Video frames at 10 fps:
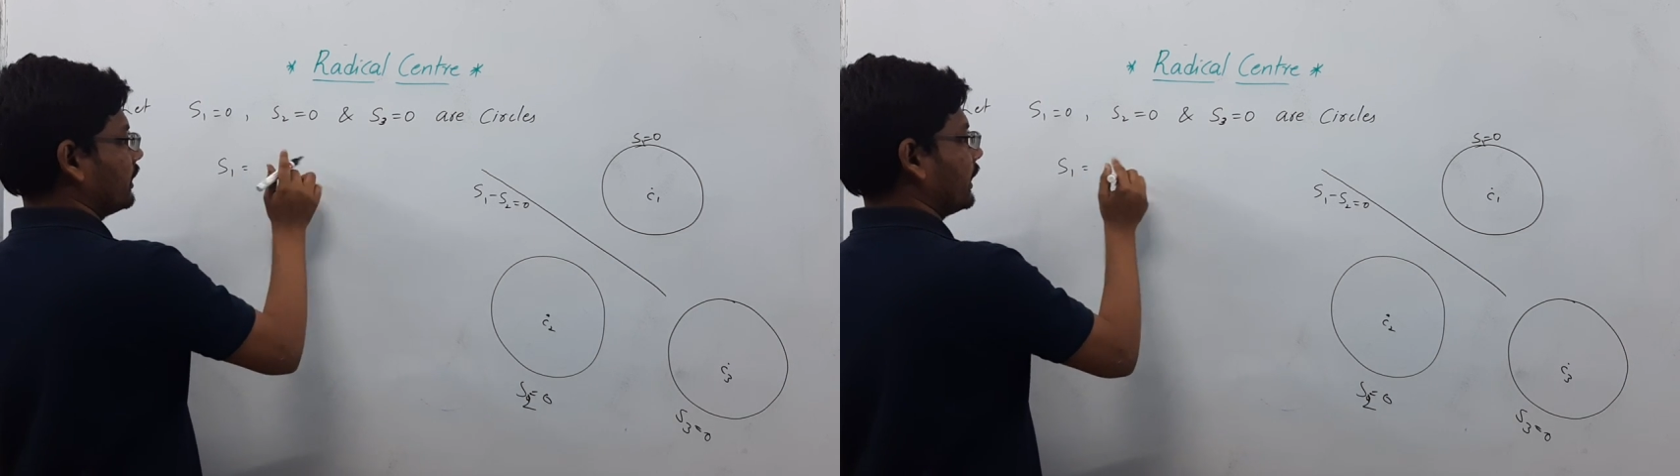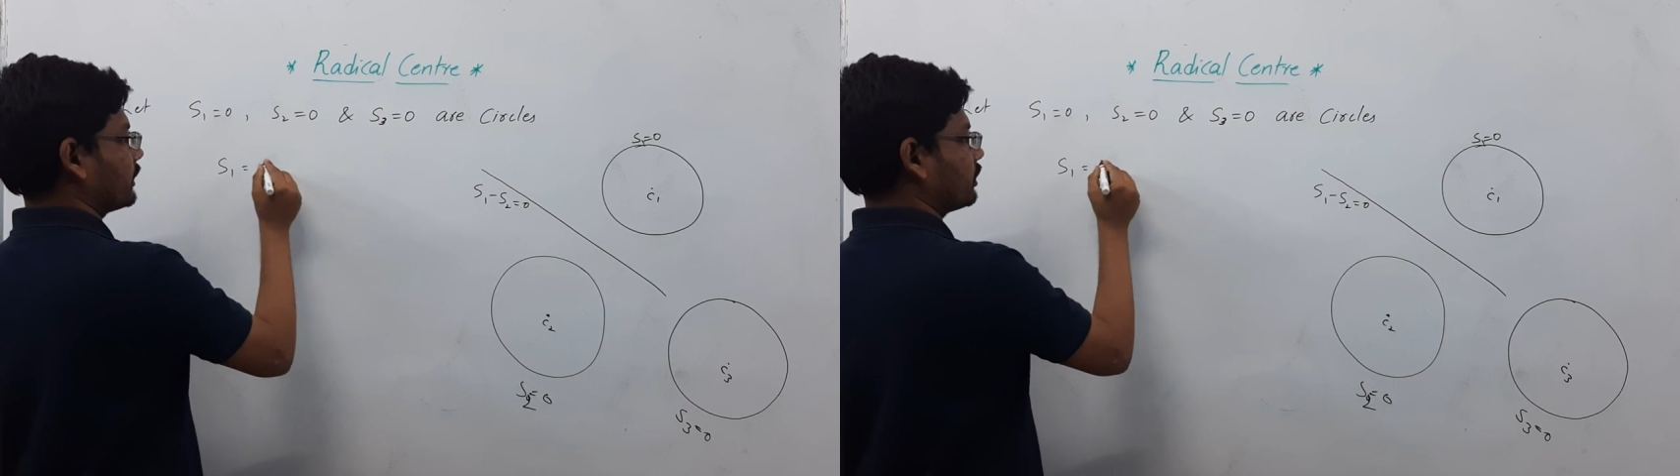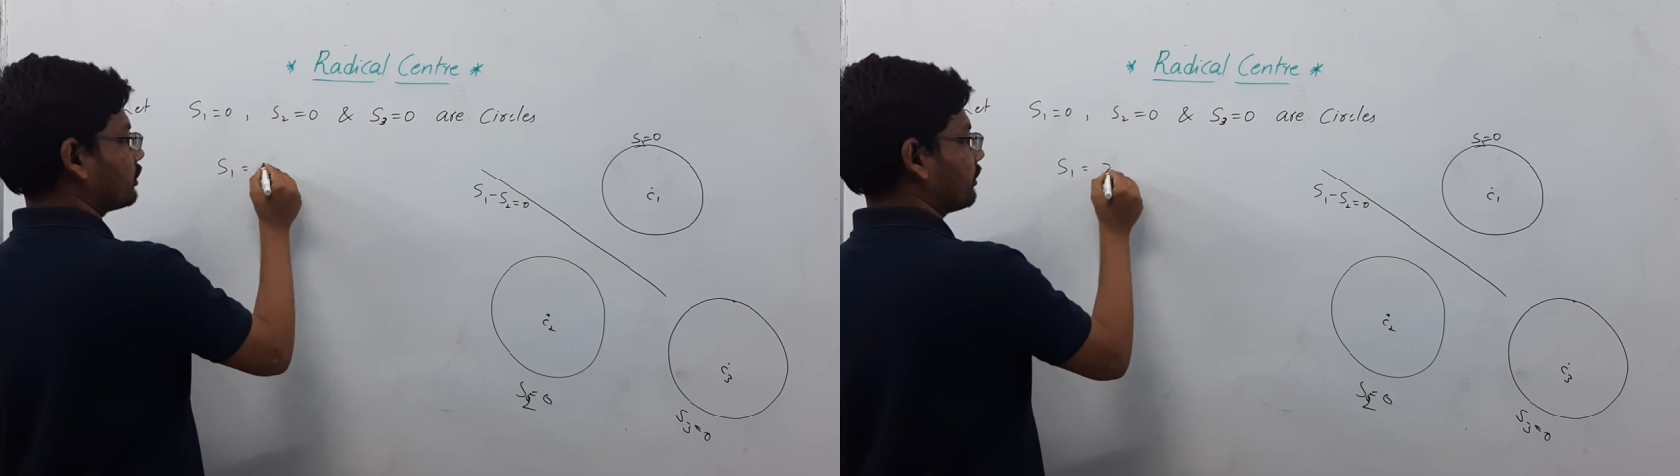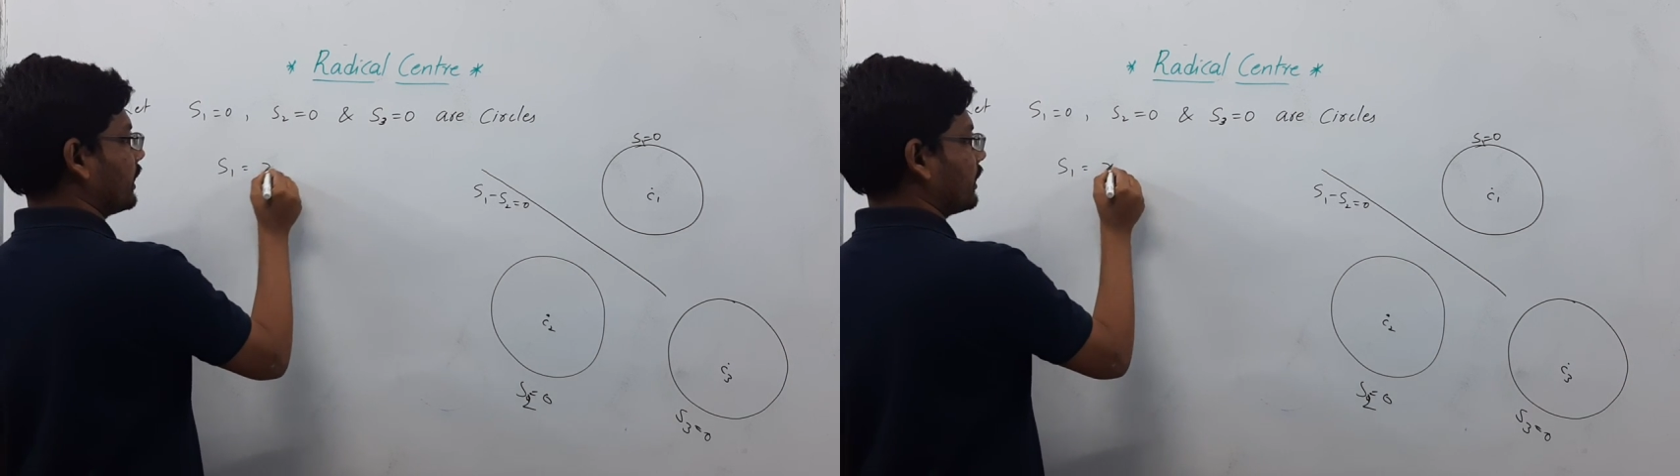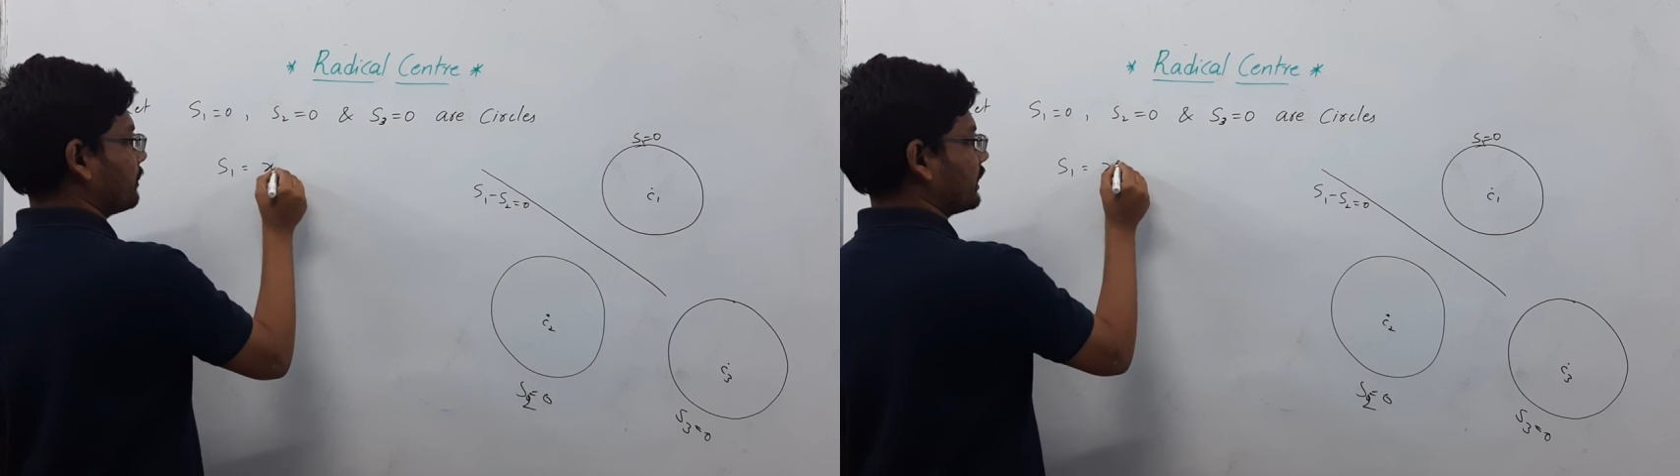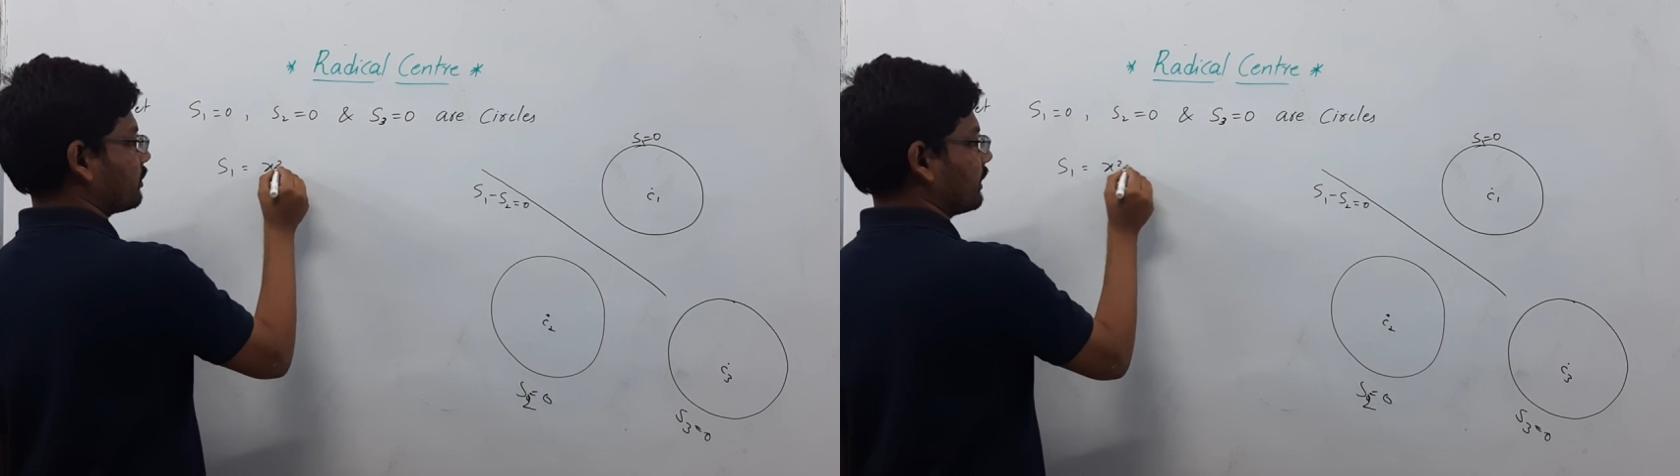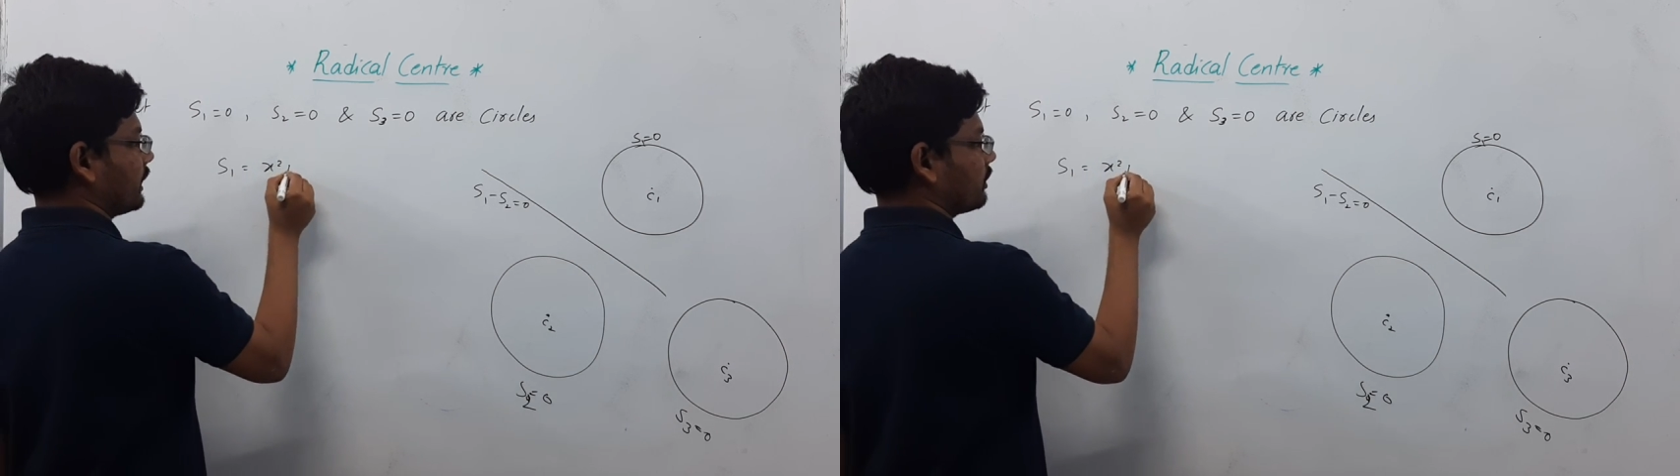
x square plus y